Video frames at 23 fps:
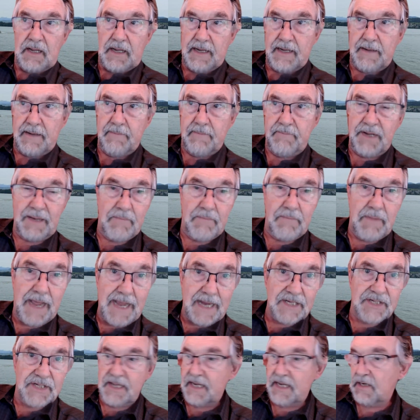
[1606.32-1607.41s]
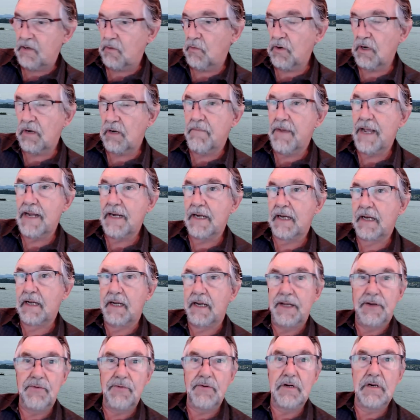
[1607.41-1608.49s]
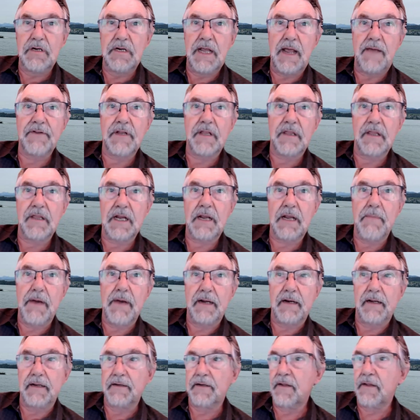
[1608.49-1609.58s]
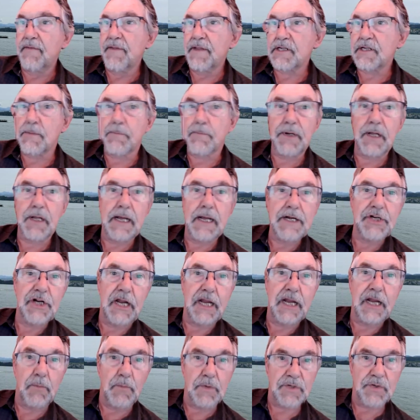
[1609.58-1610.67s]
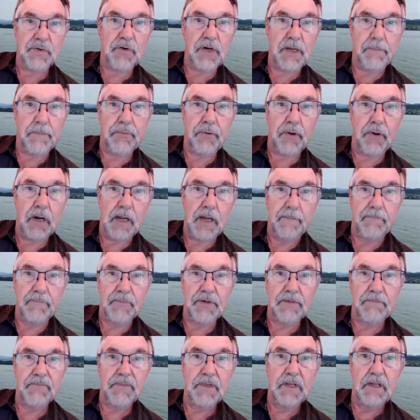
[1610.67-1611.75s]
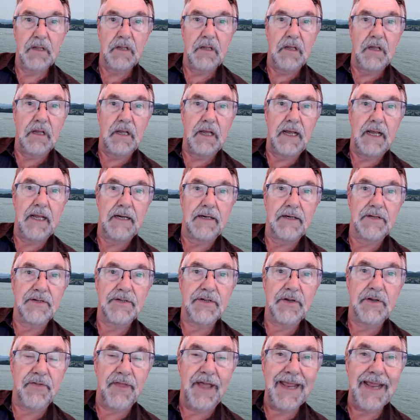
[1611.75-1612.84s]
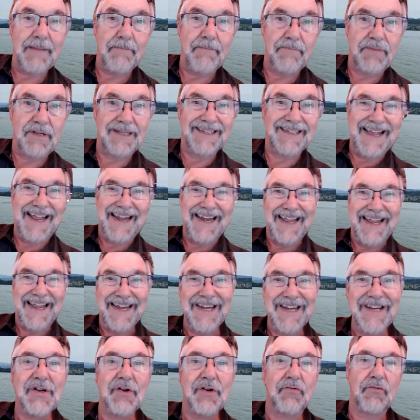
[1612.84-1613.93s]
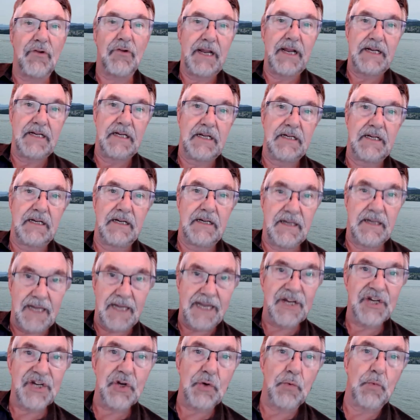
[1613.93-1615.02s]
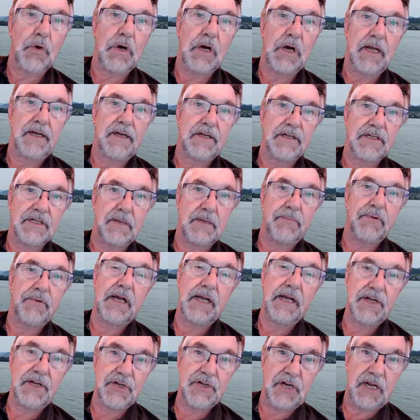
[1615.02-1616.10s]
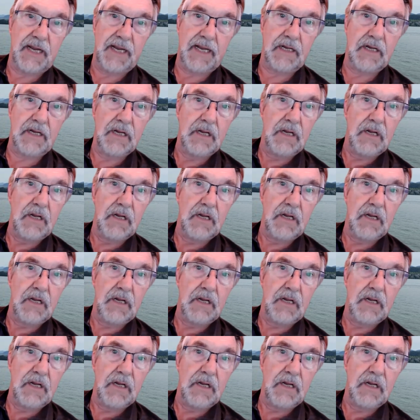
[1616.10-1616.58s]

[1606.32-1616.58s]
Big Macs, then automatically you didn't have to think about it. The supply chain was already primed. And so they built an integrated nationwide supply chain